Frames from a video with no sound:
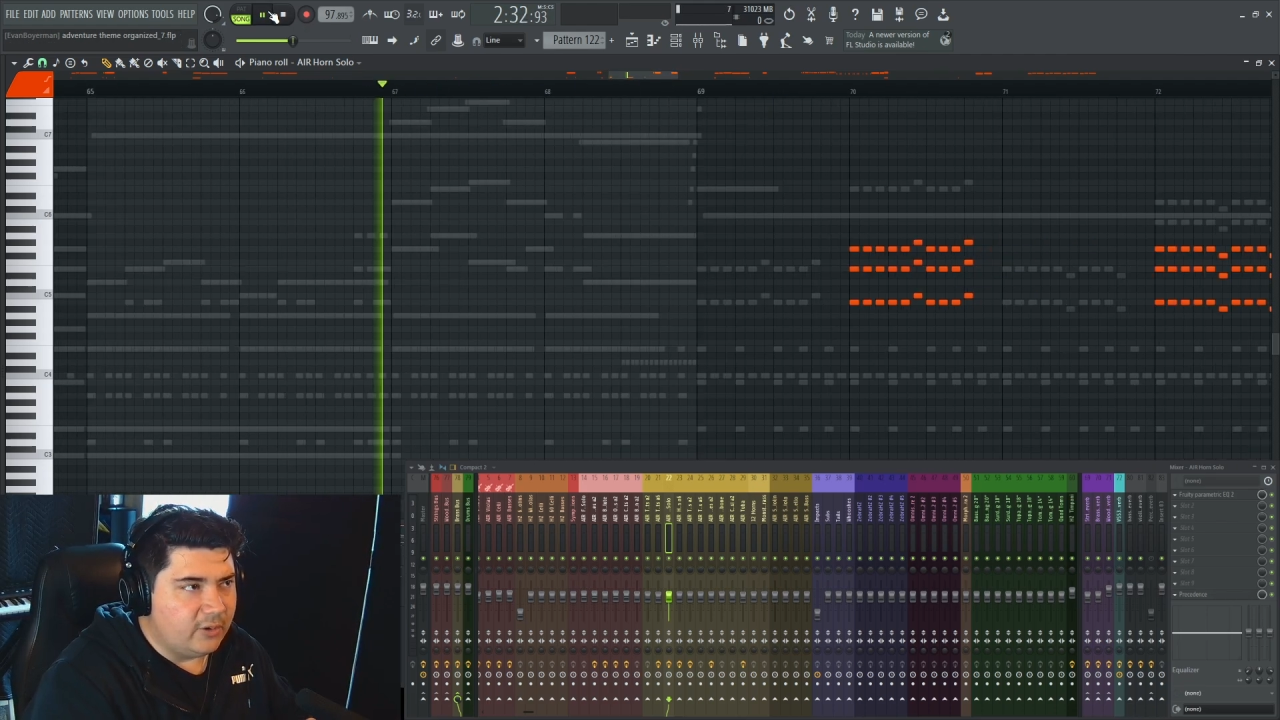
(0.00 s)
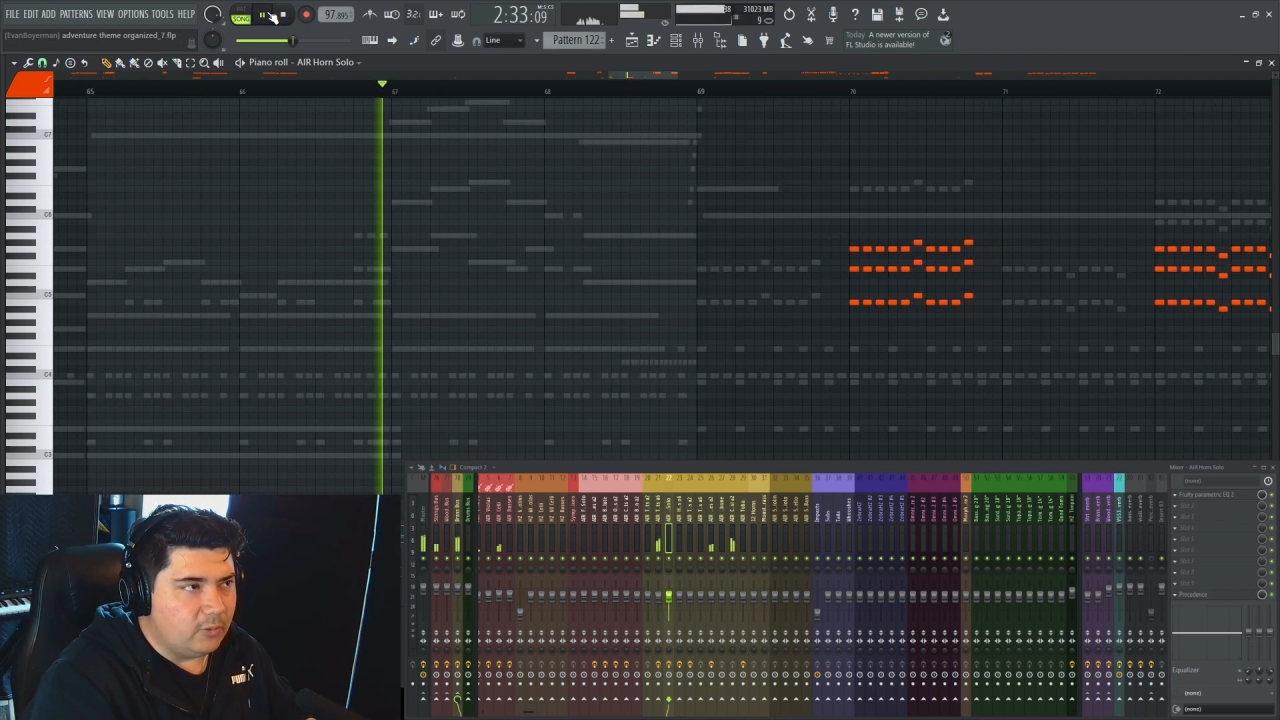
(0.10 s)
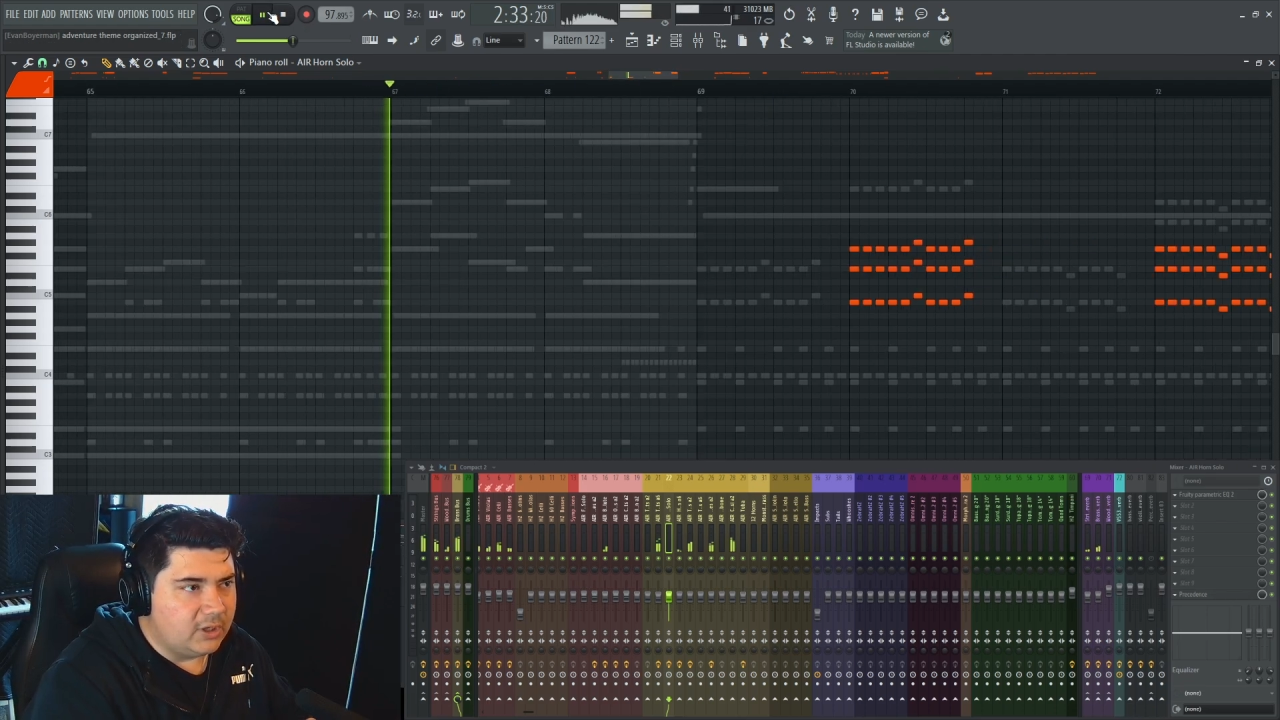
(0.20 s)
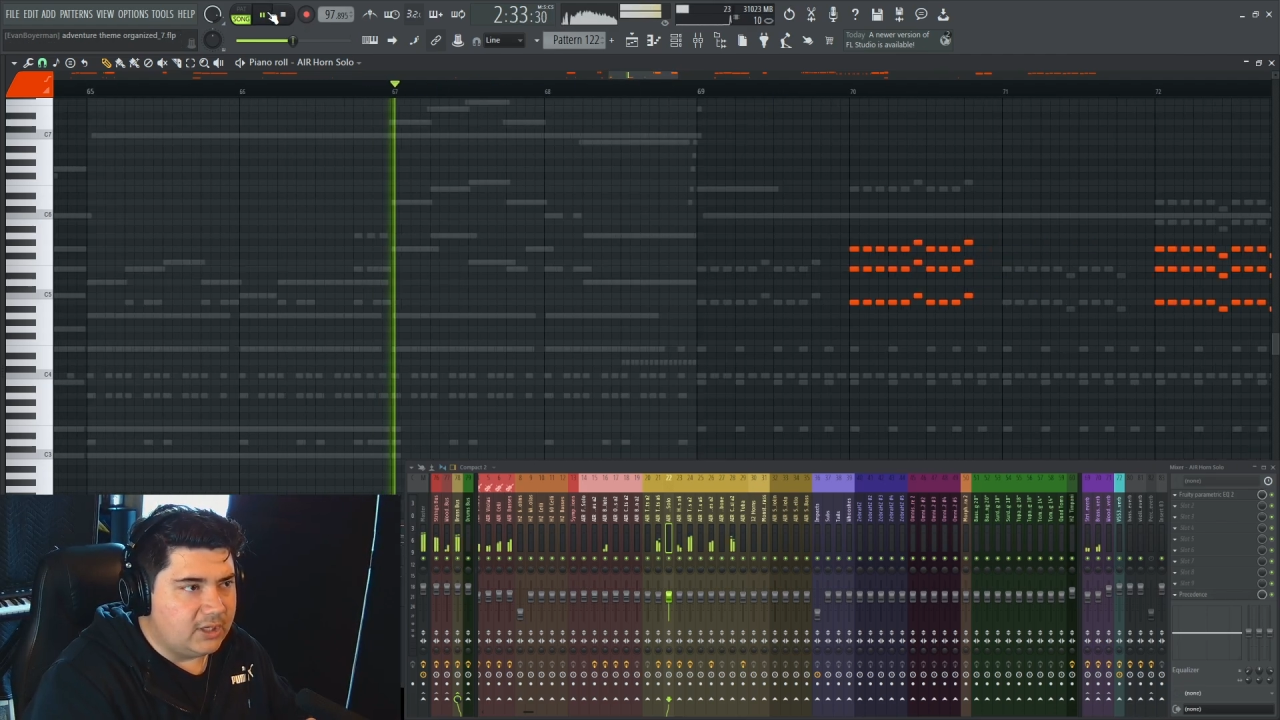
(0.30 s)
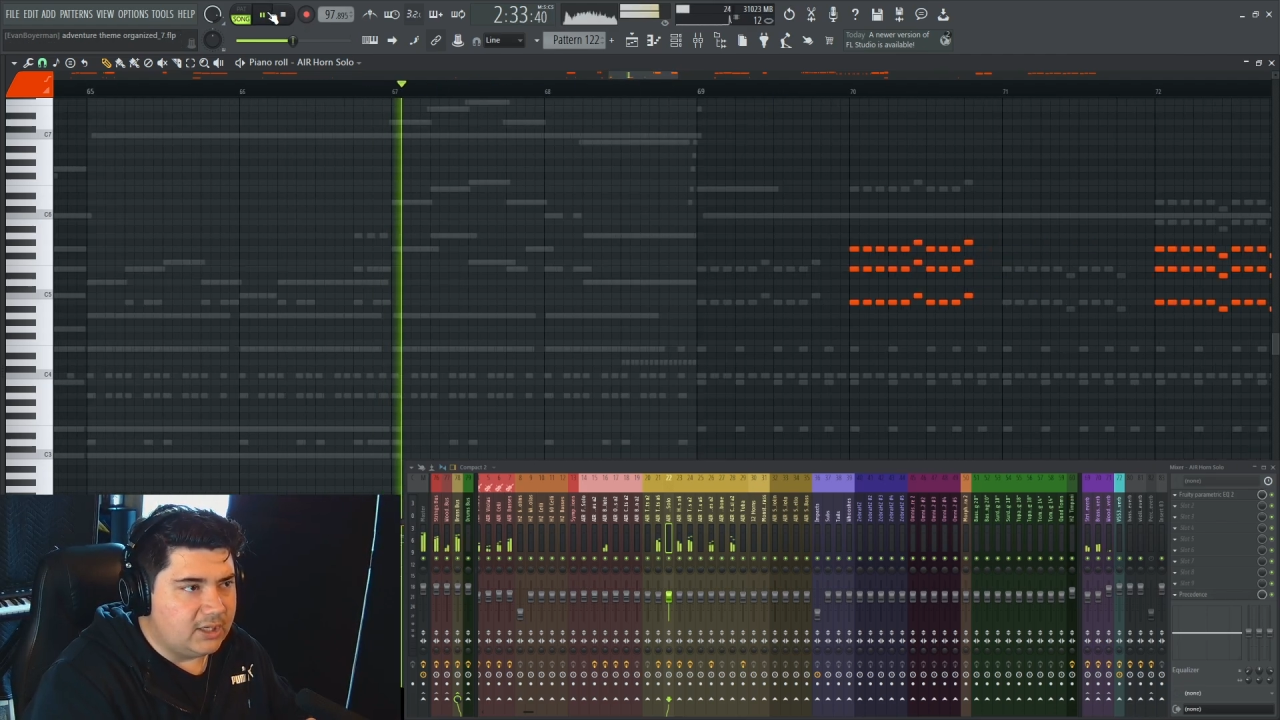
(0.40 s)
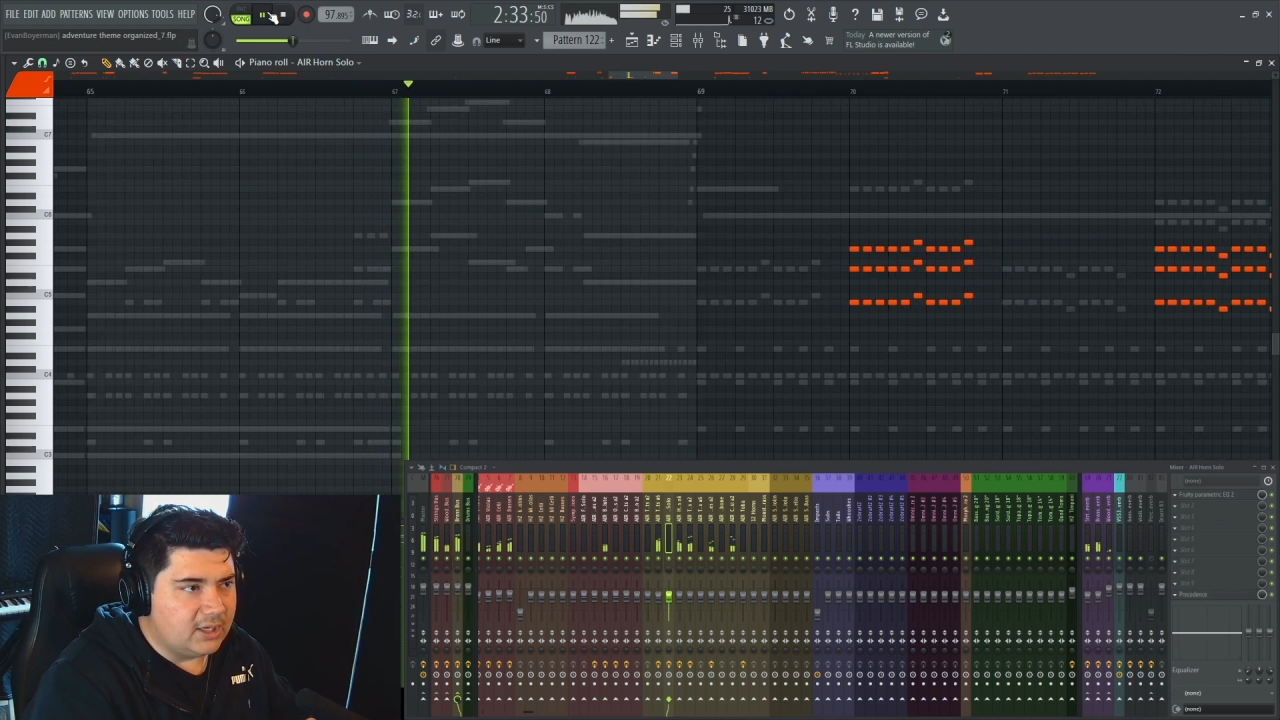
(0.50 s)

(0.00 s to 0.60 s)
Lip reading: area where we